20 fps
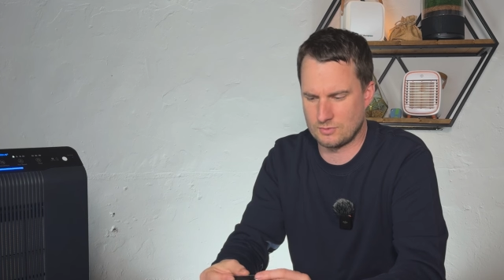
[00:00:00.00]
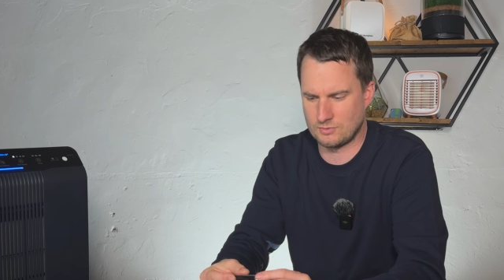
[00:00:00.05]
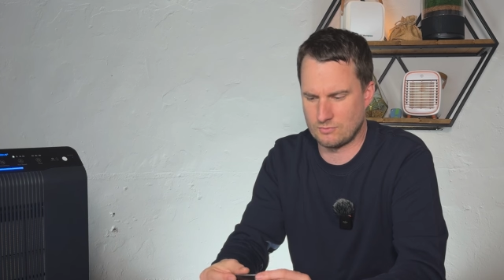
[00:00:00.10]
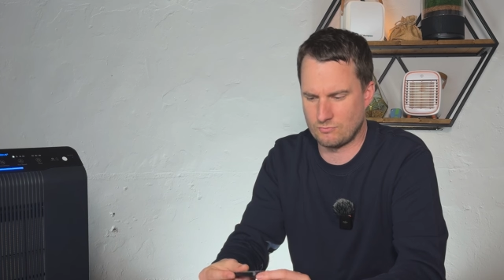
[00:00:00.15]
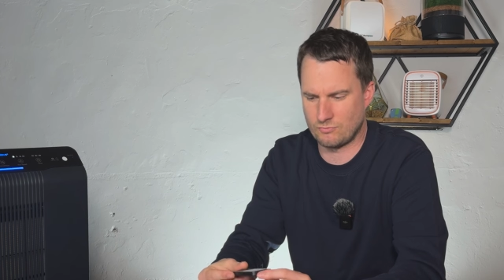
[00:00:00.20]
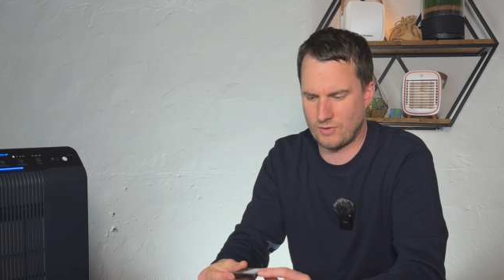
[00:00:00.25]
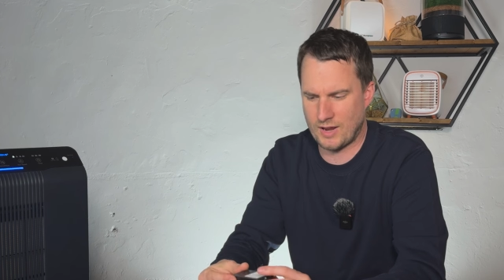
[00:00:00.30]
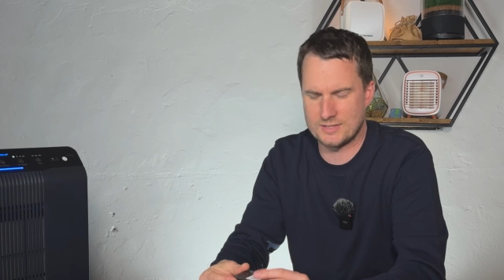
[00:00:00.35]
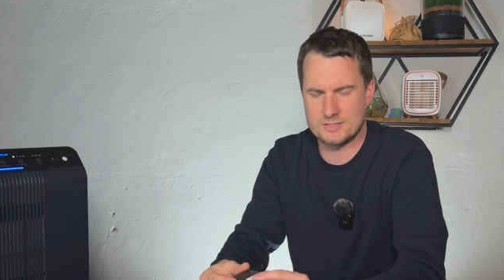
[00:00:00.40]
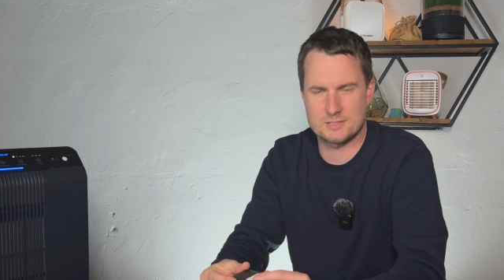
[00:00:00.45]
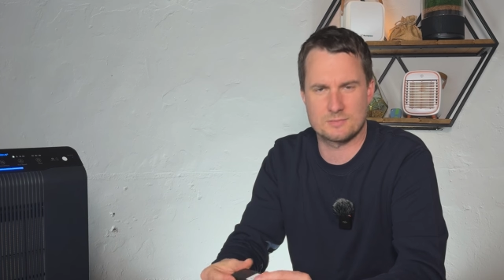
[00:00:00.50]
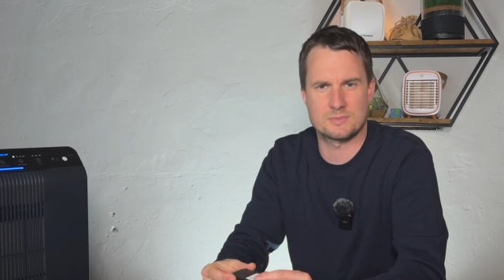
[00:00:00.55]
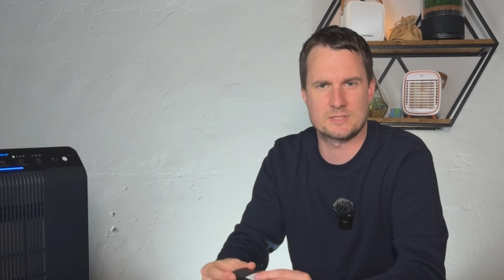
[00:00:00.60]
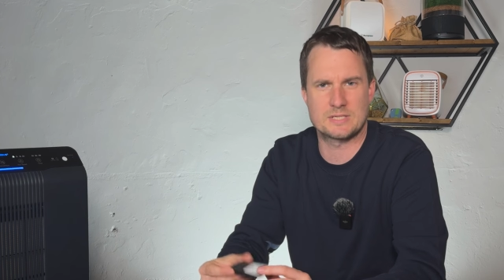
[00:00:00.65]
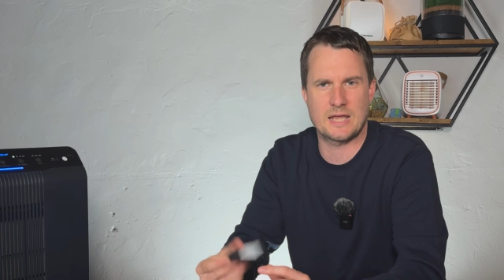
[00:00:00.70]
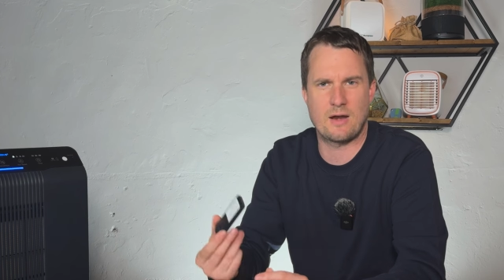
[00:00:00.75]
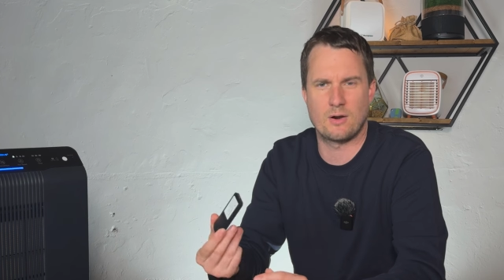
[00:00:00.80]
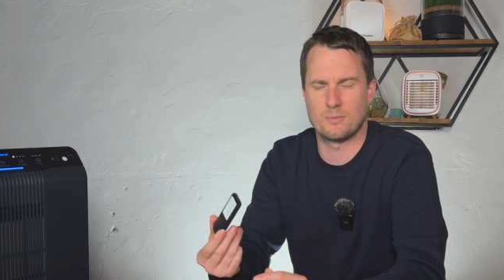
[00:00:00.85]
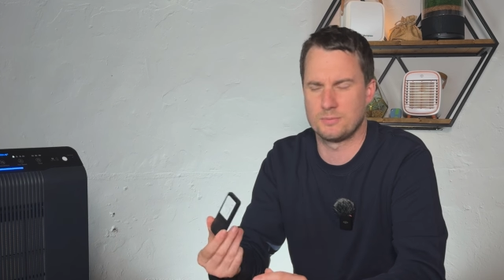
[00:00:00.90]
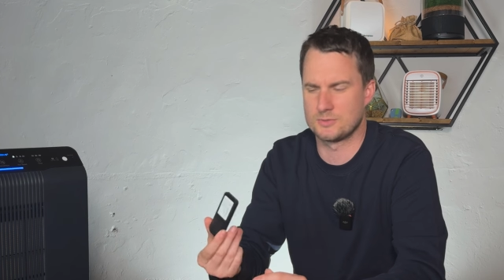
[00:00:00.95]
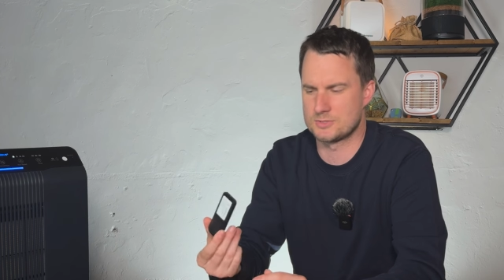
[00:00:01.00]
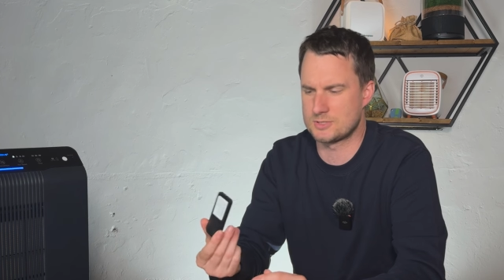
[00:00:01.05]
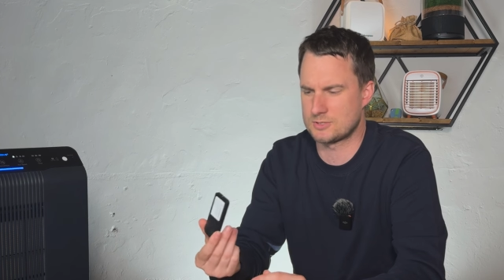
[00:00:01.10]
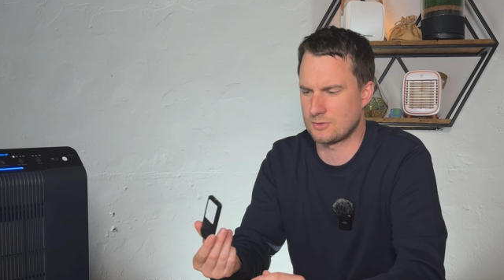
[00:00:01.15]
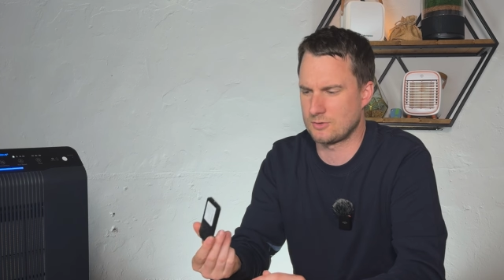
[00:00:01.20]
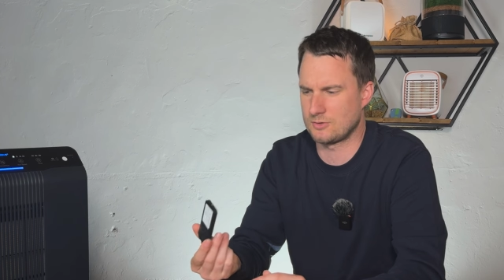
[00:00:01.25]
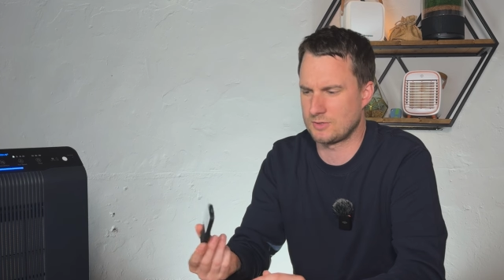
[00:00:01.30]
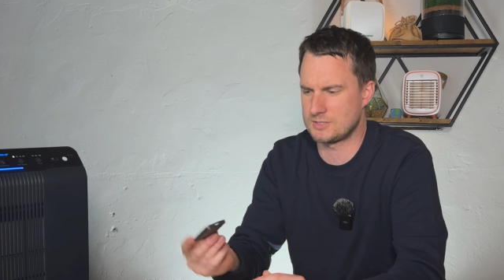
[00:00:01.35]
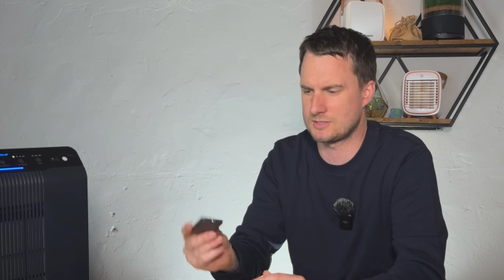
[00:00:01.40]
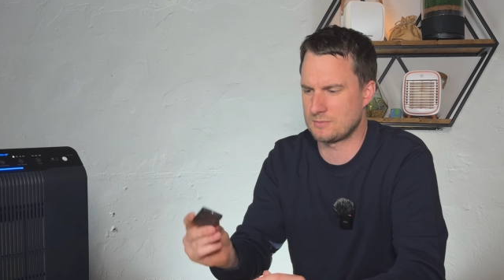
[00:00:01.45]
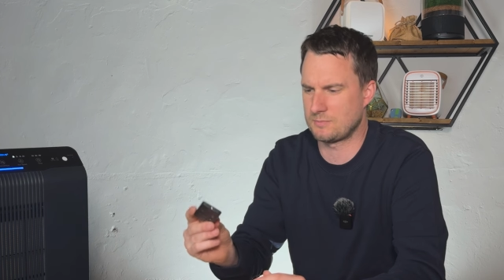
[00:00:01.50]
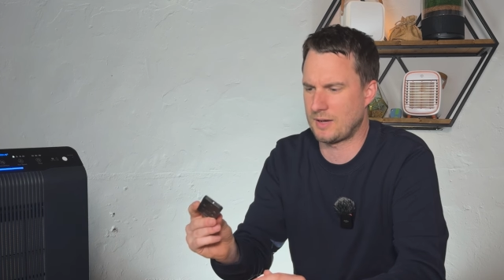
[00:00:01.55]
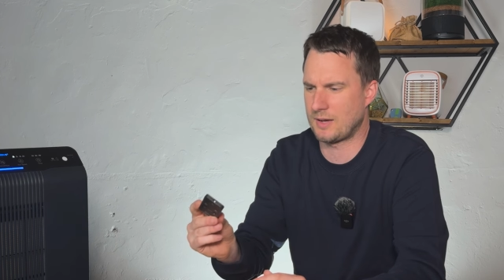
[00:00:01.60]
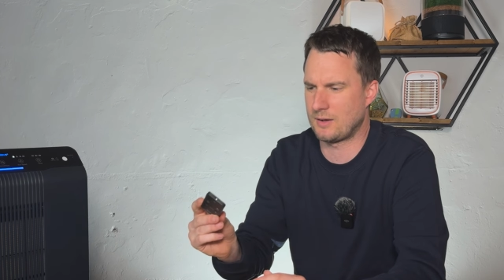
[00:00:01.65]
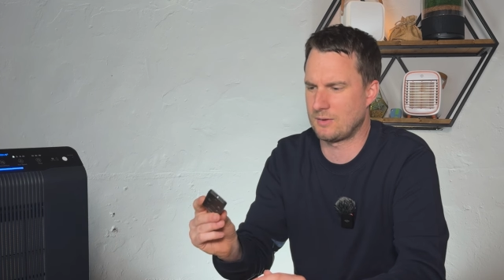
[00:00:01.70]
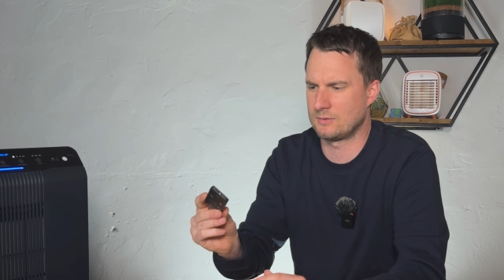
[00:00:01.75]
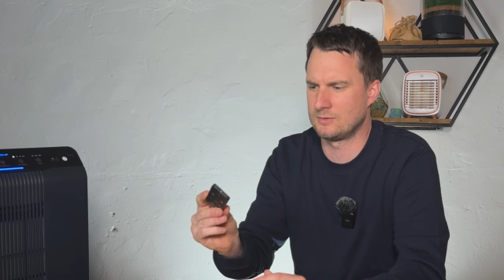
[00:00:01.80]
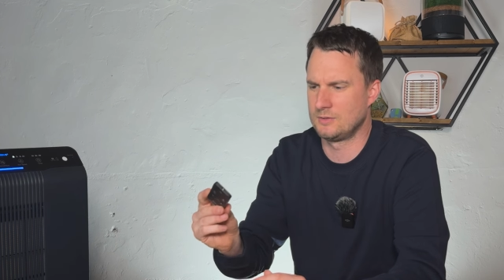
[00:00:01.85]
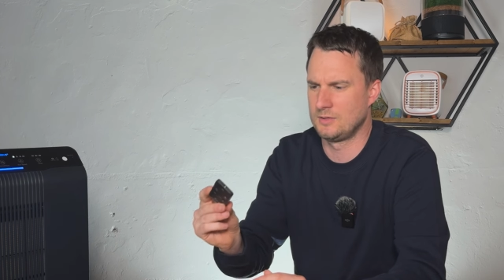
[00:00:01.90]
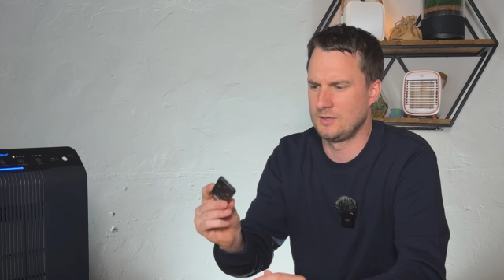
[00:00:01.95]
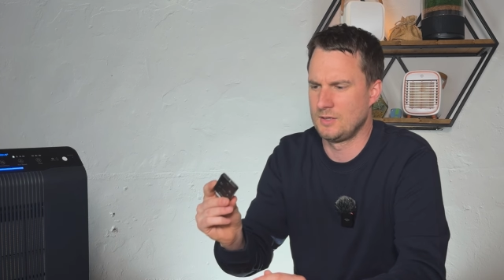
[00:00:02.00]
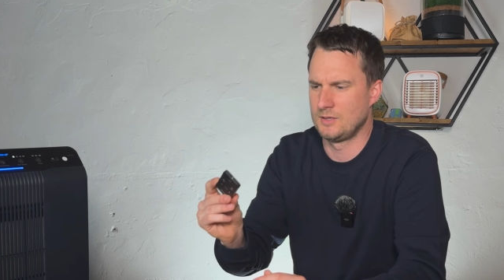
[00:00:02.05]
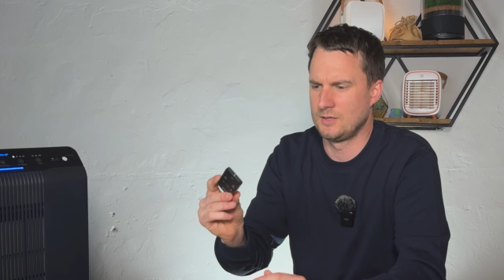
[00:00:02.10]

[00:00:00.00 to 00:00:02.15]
read some terrible stories about